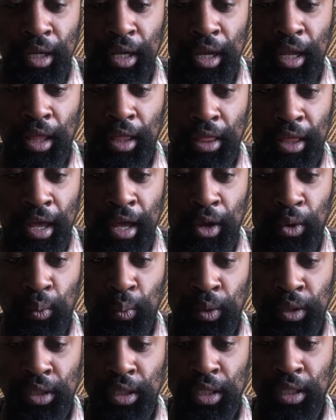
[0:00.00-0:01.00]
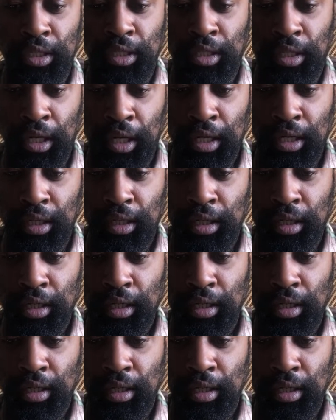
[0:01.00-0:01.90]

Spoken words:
and that which is done